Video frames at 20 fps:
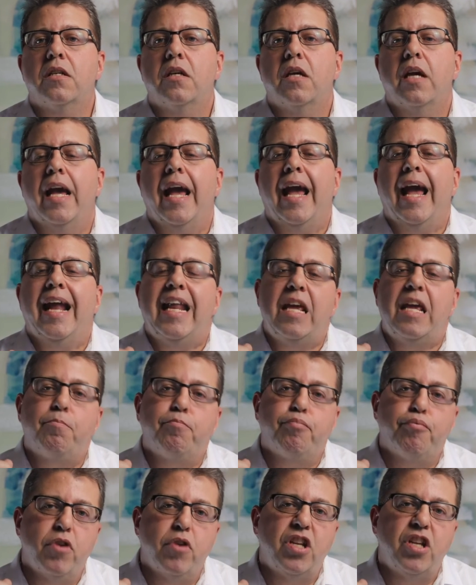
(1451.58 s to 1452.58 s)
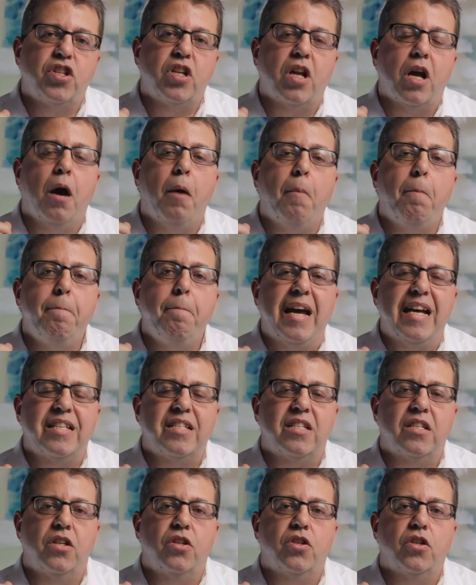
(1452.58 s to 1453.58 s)
and he preached a
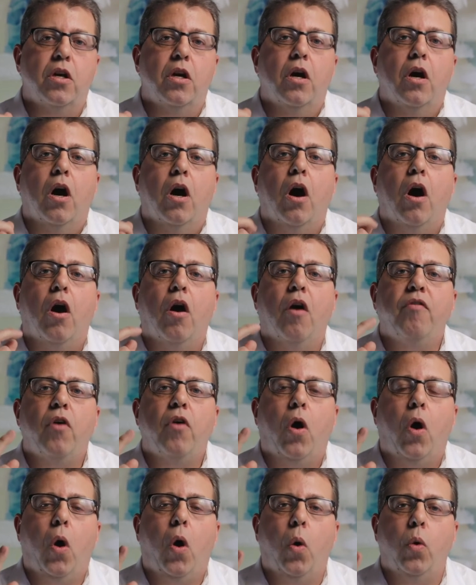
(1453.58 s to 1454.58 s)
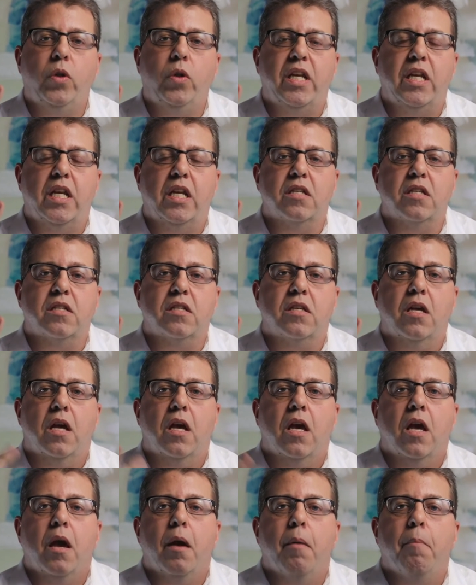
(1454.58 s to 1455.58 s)
message of holiness
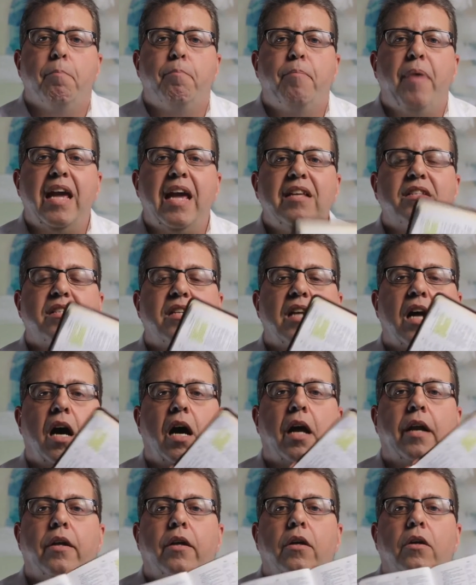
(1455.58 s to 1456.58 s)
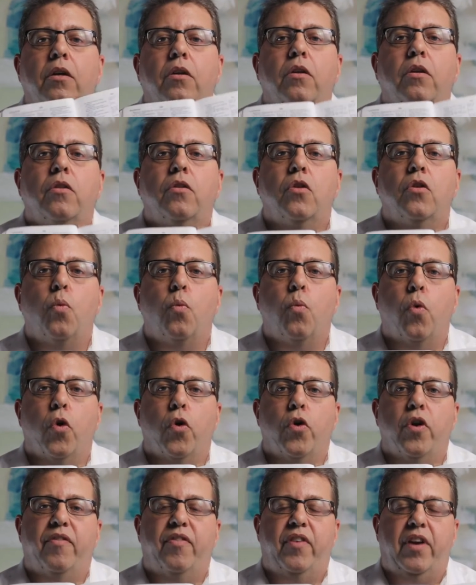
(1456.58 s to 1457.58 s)
based on the Word
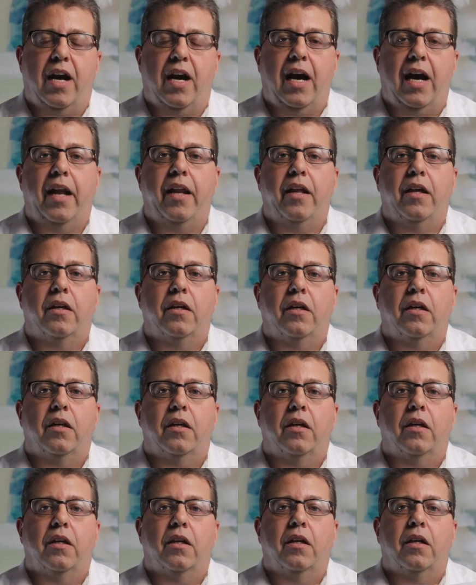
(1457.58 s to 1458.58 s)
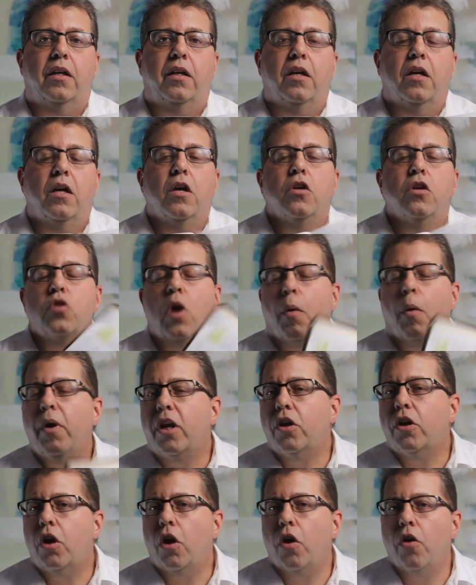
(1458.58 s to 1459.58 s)
of God. So I want to
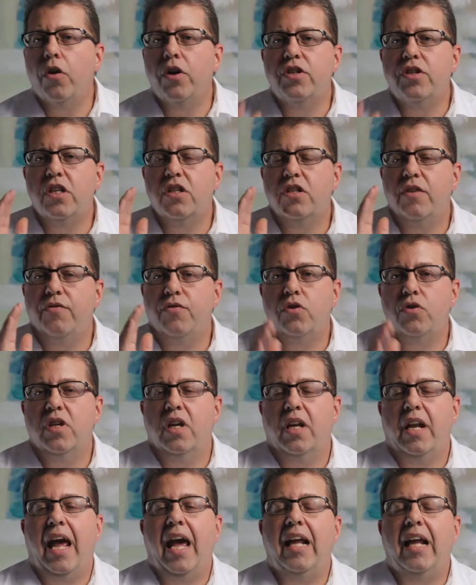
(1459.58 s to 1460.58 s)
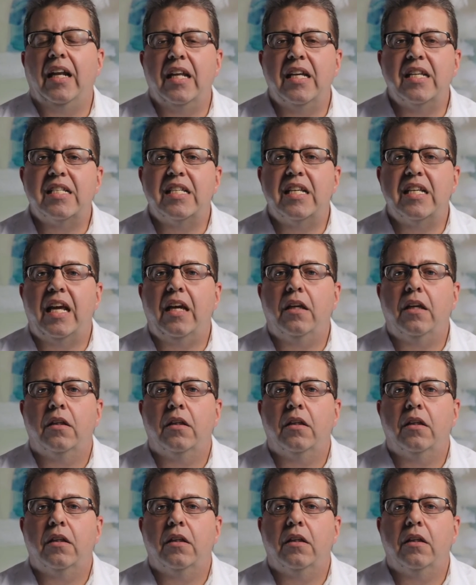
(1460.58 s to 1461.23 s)
encourage each of you today listening,